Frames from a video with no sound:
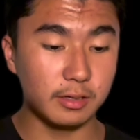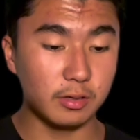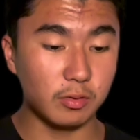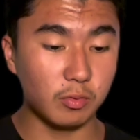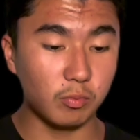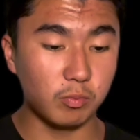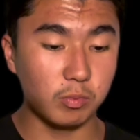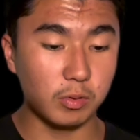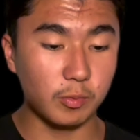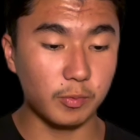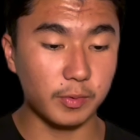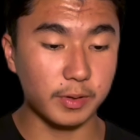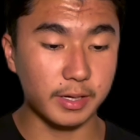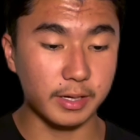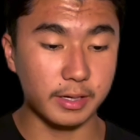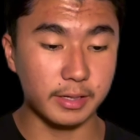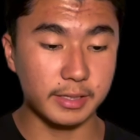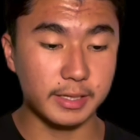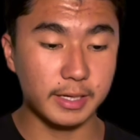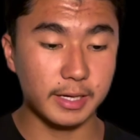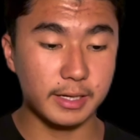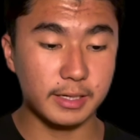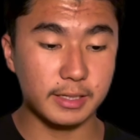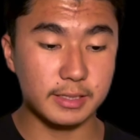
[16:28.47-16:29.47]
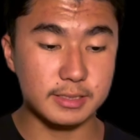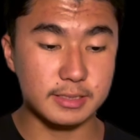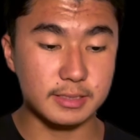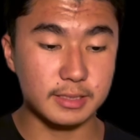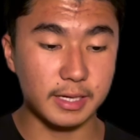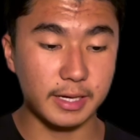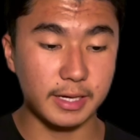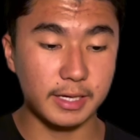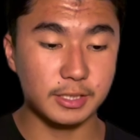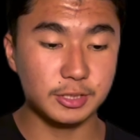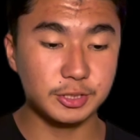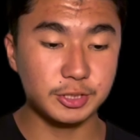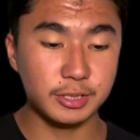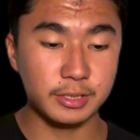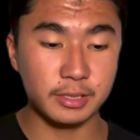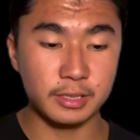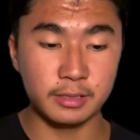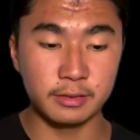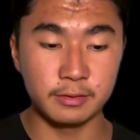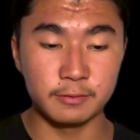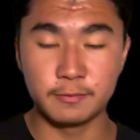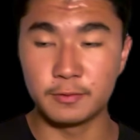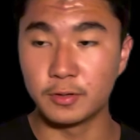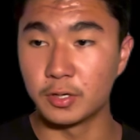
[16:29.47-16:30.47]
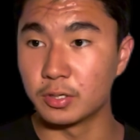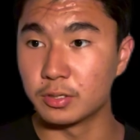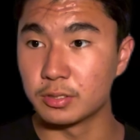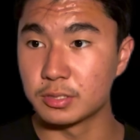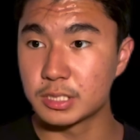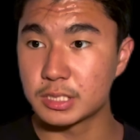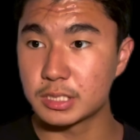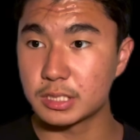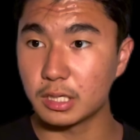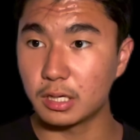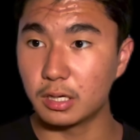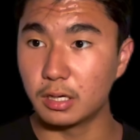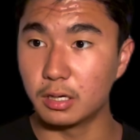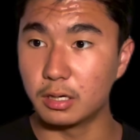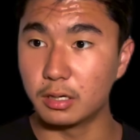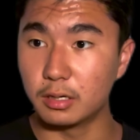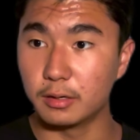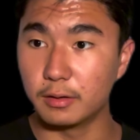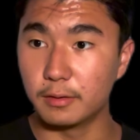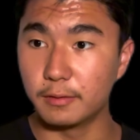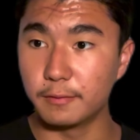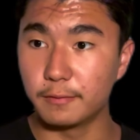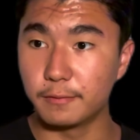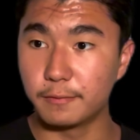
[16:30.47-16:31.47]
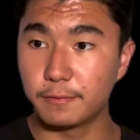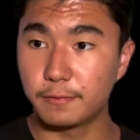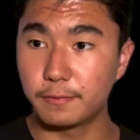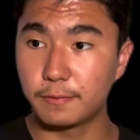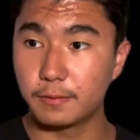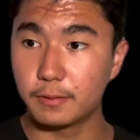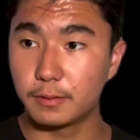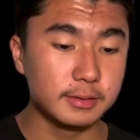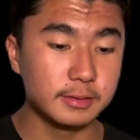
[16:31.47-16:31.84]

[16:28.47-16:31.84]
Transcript: what we're going to get is tangent inverse of